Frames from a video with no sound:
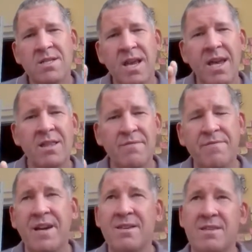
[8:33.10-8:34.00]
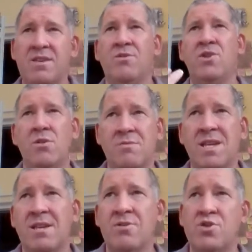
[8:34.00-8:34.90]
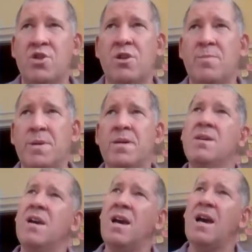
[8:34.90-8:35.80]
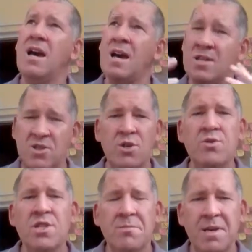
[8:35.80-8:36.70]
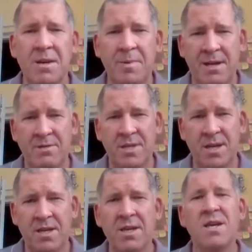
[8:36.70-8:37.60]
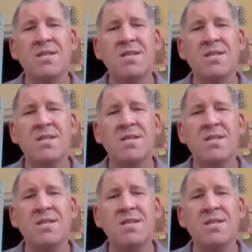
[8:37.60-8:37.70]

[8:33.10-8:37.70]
Take the fact that you don't like your job and do something about it.